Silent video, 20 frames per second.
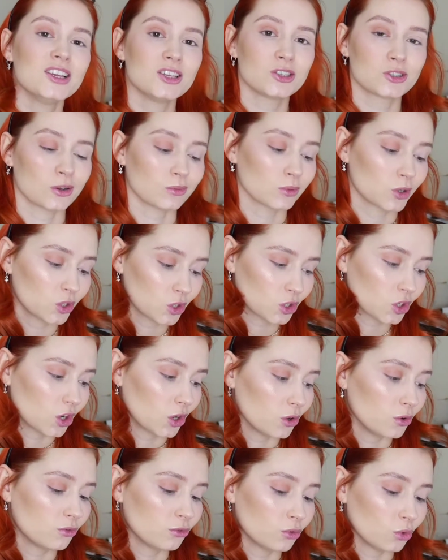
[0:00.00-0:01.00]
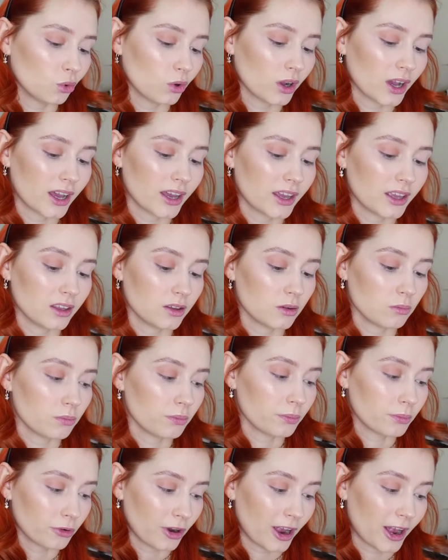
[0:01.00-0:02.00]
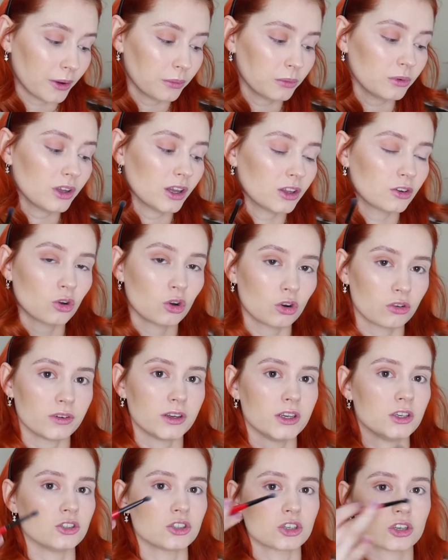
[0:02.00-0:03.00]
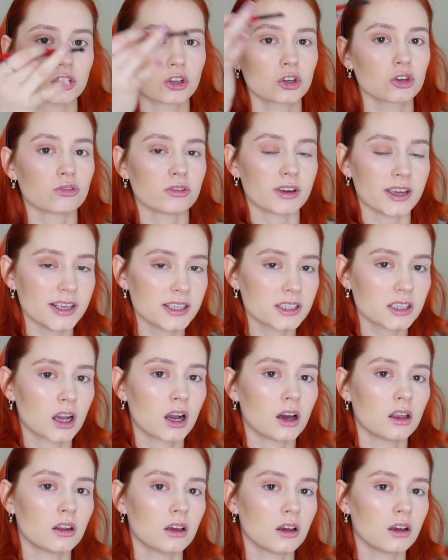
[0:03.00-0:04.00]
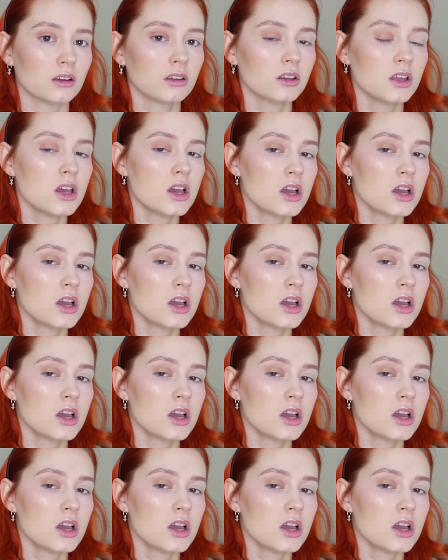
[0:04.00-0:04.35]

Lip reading: So I'm going to go for a brown and orange crease colour,